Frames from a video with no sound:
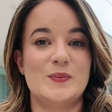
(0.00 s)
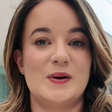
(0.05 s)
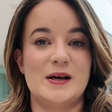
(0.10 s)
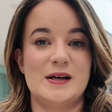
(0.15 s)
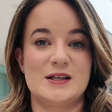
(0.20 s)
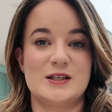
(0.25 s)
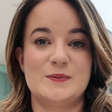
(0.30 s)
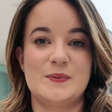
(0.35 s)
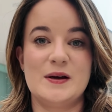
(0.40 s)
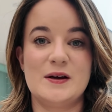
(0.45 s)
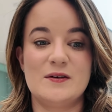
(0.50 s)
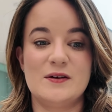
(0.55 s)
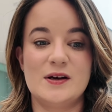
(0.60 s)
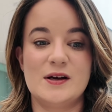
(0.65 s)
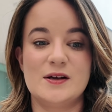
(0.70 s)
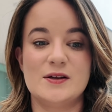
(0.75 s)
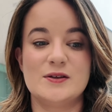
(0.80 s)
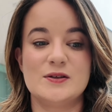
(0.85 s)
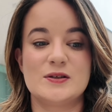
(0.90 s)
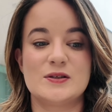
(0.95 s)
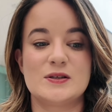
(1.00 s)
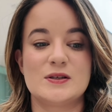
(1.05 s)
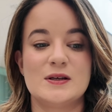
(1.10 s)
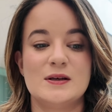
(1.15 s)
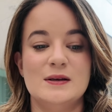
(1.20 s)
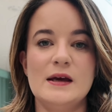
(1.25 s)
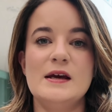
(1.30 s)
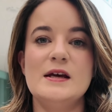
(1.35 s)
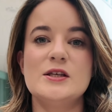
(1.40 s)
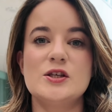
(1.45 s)
my experience.
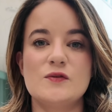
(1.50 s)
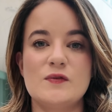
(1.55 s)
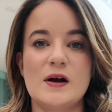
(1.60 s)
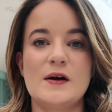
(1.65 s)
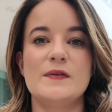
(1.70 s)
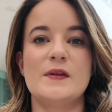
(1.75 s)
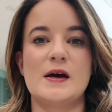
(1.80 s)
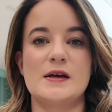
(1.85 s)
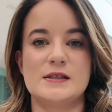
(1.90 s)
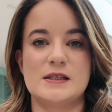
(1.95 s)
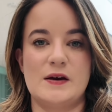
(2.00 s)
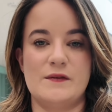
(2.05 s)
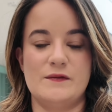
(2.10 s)
It is around that